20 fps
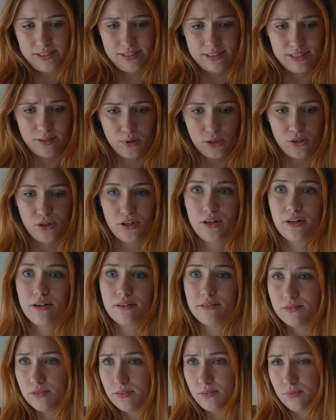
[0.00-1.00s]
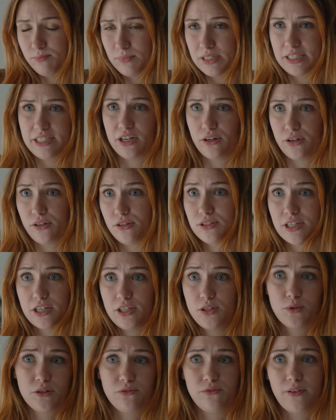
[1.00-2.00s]
similar materials
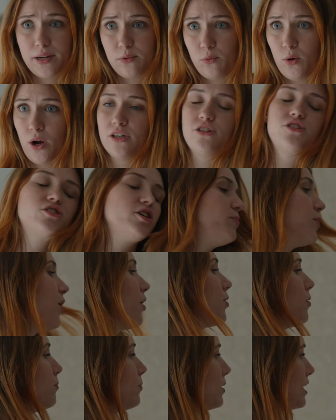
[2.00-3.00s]
that you would find washed up on the